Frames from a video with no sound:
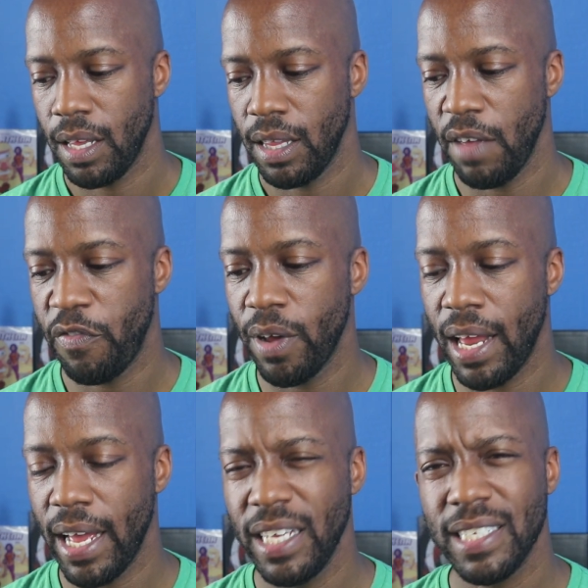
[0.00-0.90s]
they feel
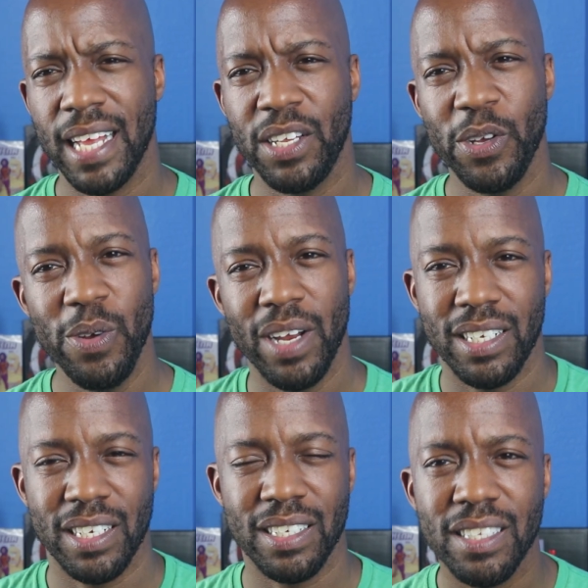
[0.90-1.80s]
like he's that dude that
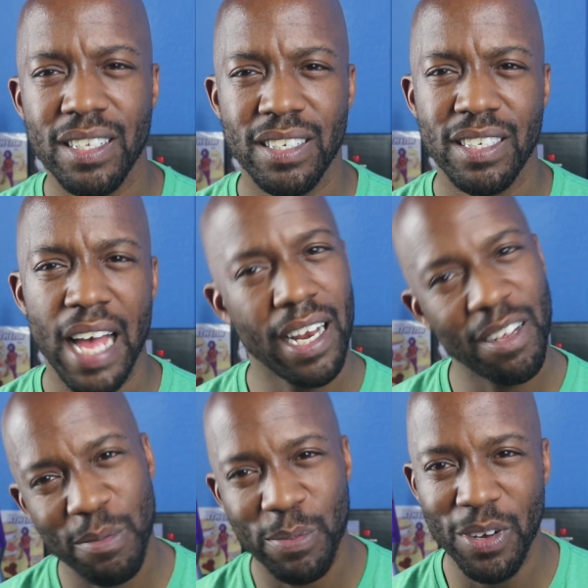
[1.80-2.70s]
just standing
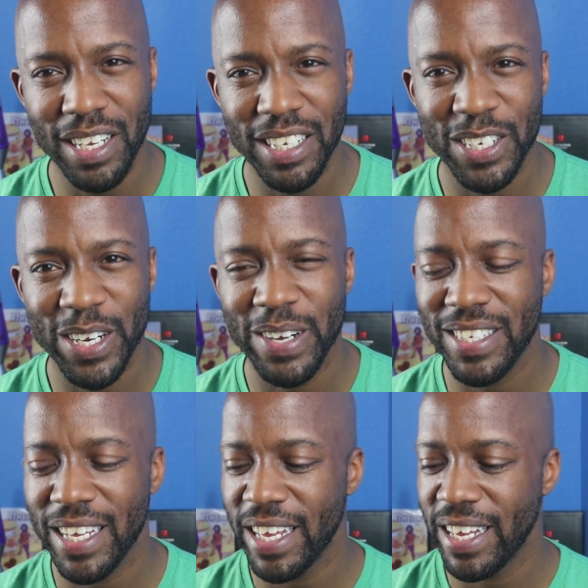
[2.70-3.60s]
up to bullies. You know what I'm
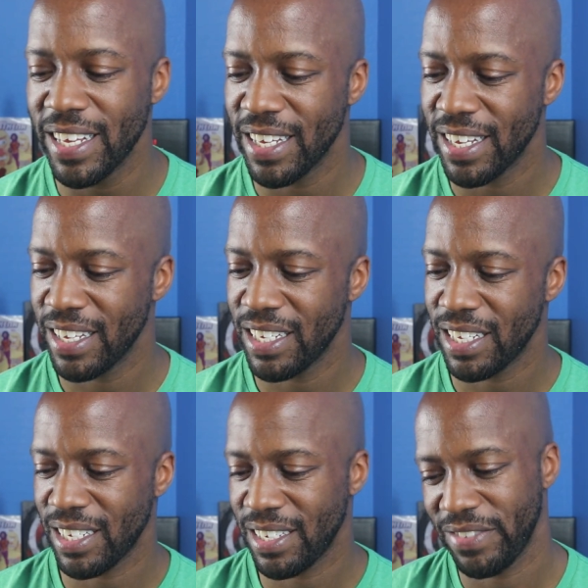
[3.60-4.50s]
saying?
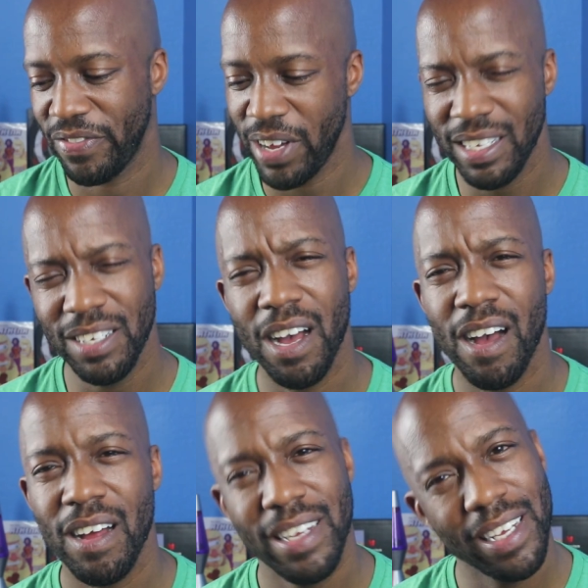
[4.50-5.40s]
Like, fuck
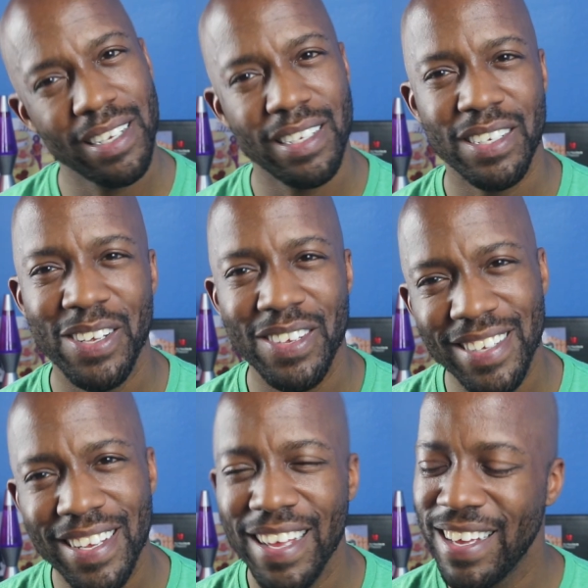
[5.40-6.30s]
y'all niggas. You know
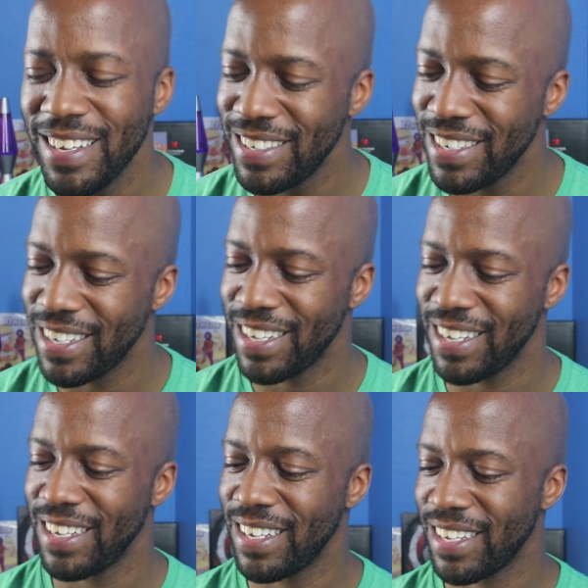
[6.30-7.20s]
what I'm saying? Shit.